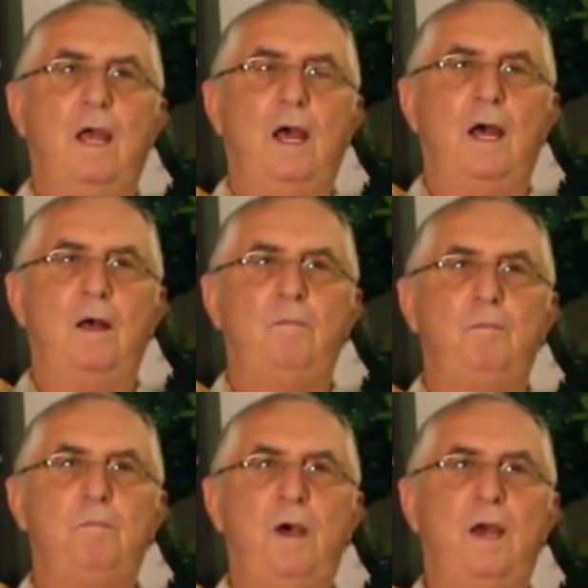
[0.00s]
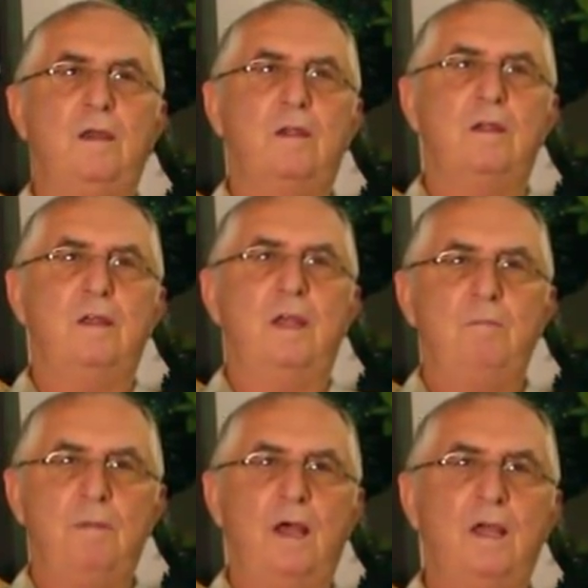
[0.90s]
Uh, but
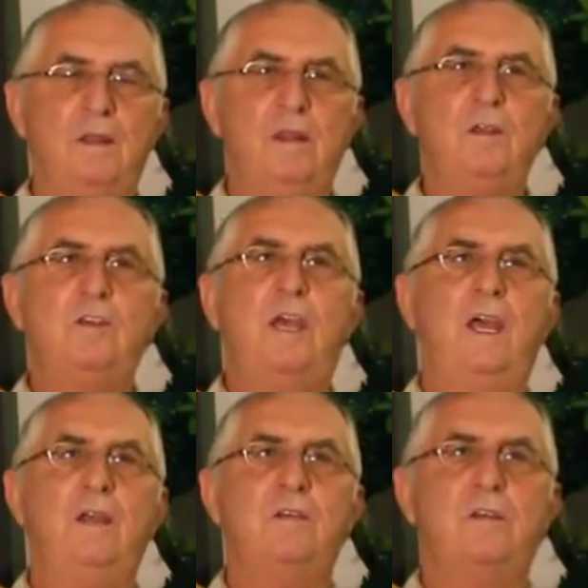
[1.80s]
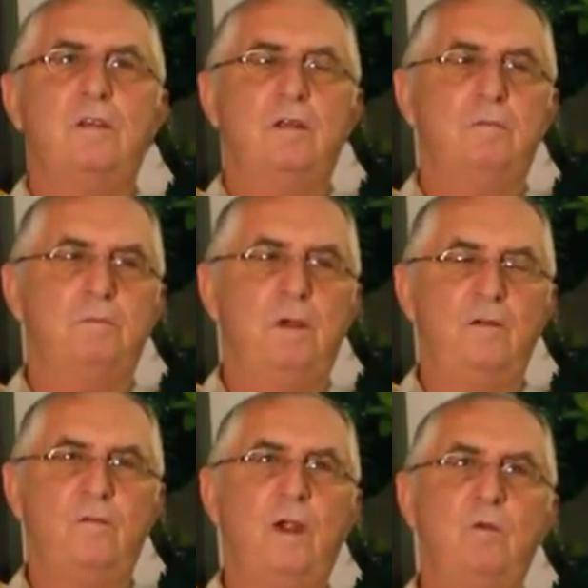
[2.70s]
in, my, in this case, my
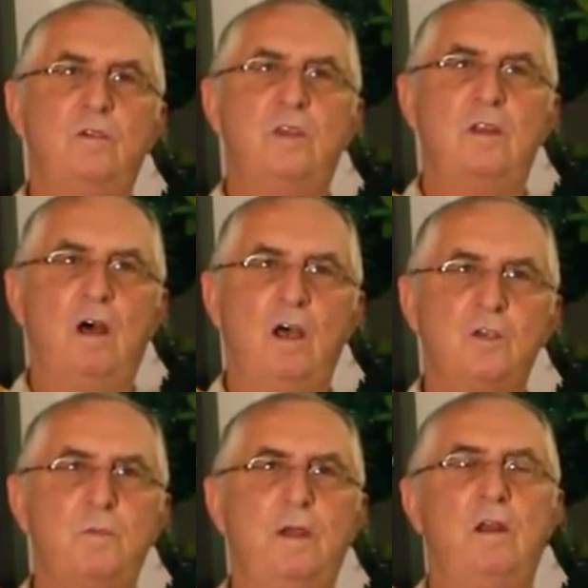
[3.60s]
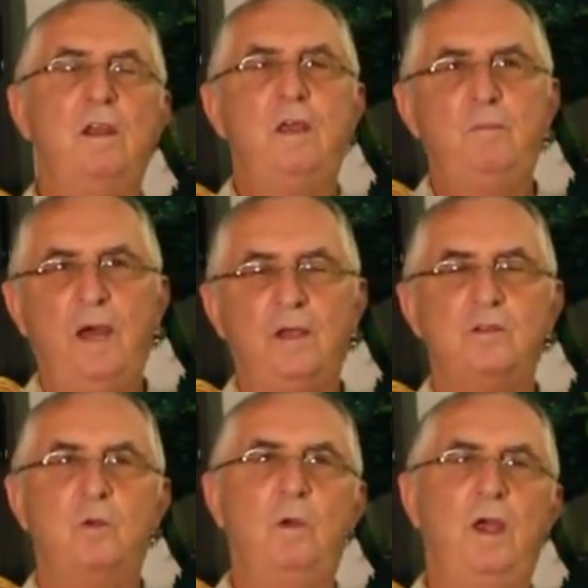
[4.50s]
friend was in the hospital. He
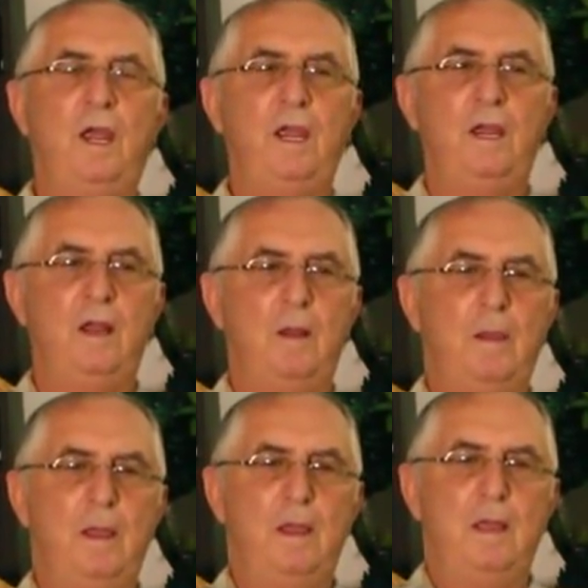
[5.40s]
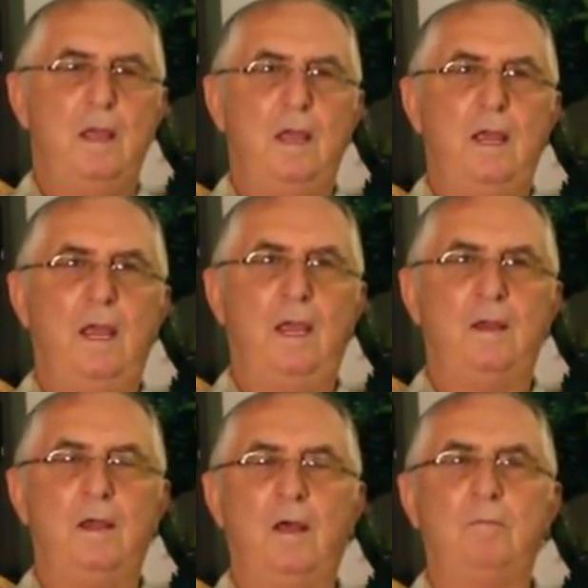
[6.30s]
passed away.
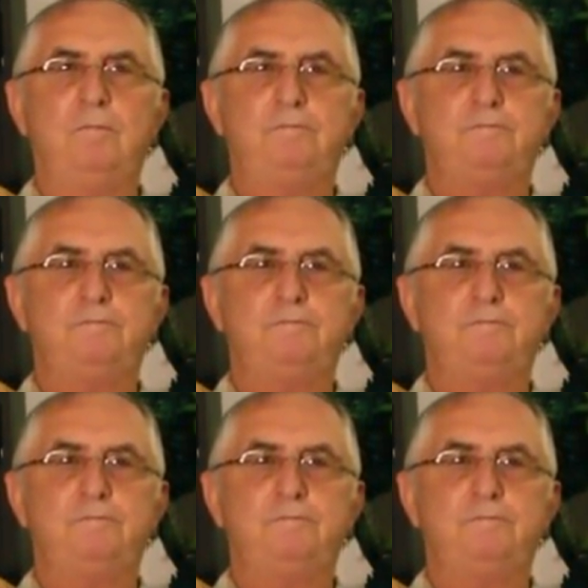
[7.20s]
And um,